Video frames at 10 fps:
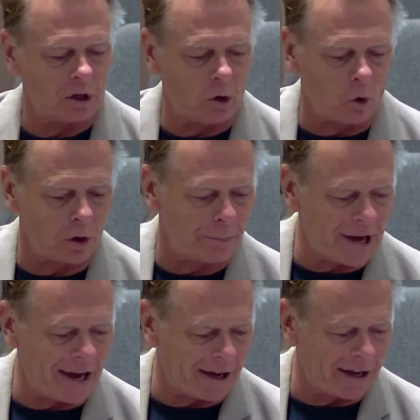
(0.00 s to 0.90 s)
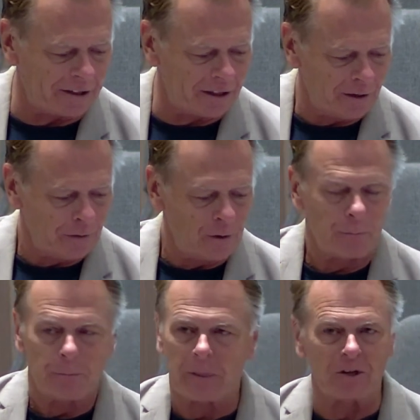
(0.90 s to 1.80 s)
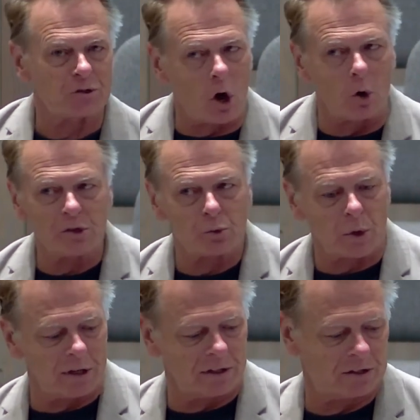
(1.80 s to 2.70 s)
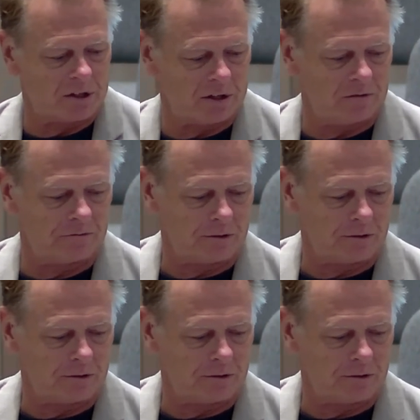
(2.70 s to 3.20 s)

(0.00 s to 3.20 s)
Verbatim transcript: or bad is always relative,